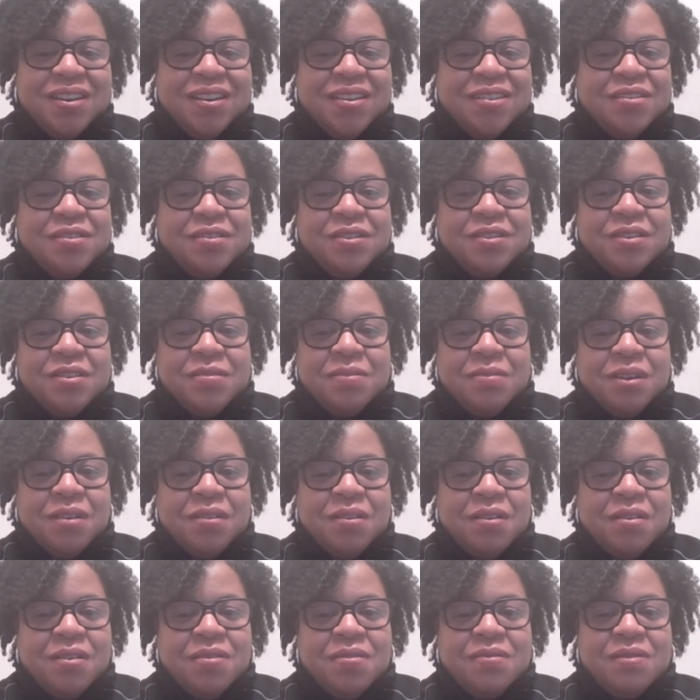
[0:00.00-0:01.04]
I know it can be
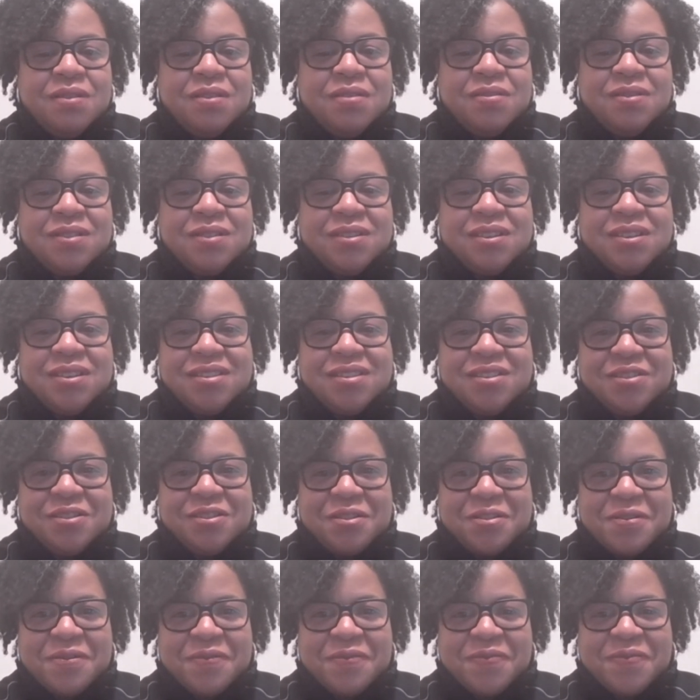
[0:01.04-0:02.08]
all of those things.
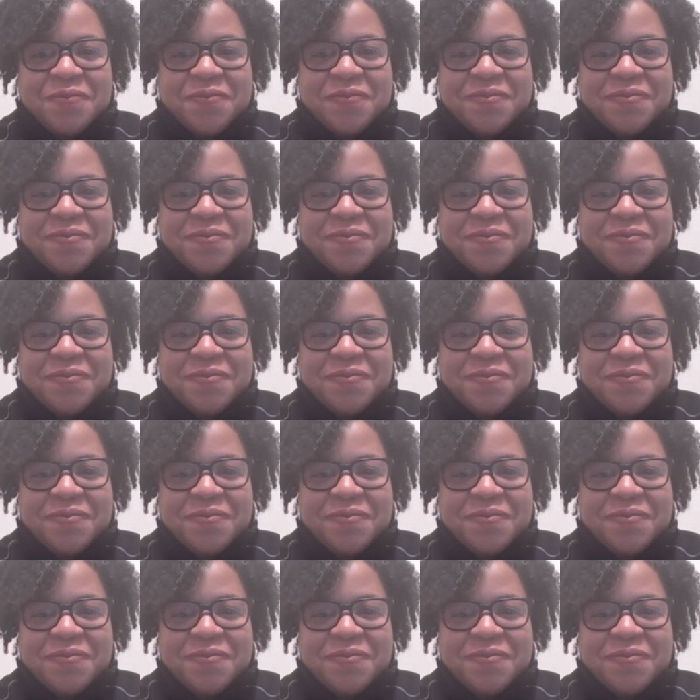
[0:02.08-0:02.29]
So